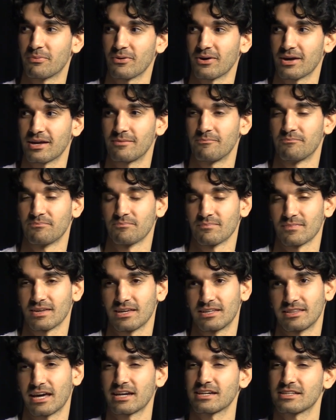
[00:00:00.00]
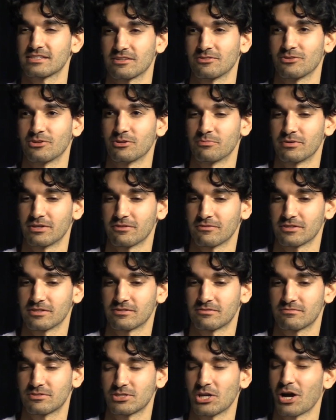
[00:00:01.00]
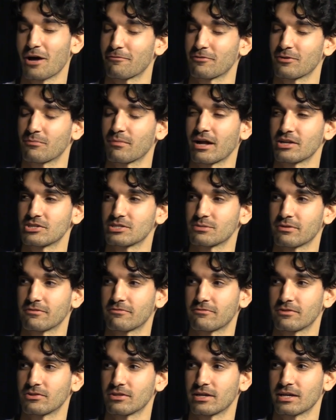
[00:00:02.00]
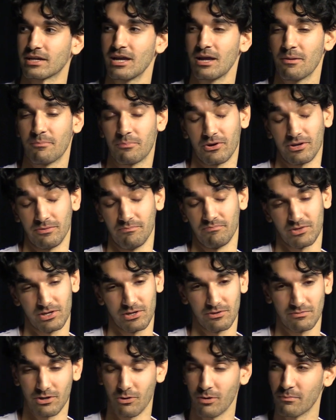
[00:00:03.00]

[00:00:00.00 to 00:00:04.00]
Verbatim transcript: but that is a little bit of a tougher matchup, I feel like. But yeah.